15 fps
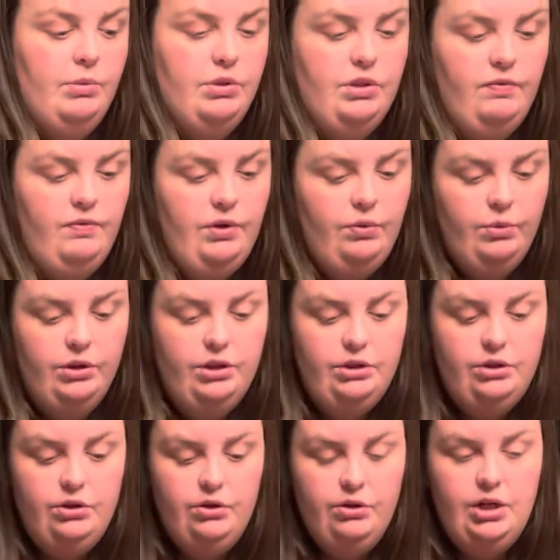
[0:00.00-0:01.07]
if you wanted to
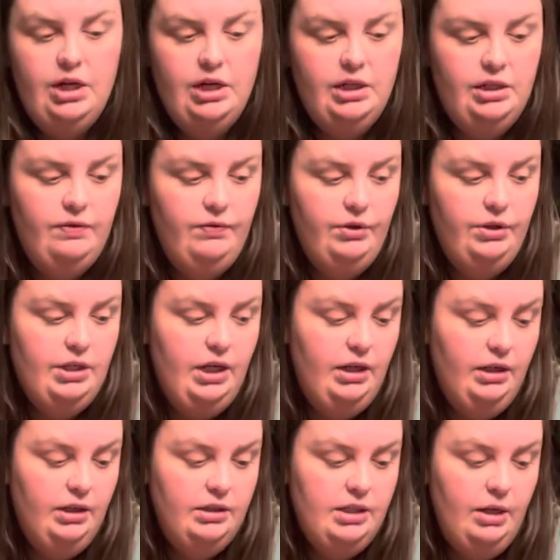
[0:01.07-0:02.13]
create a different
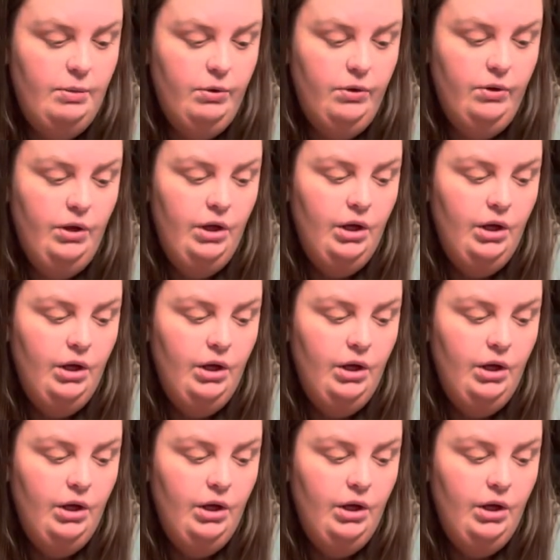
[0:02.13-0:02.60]
data table.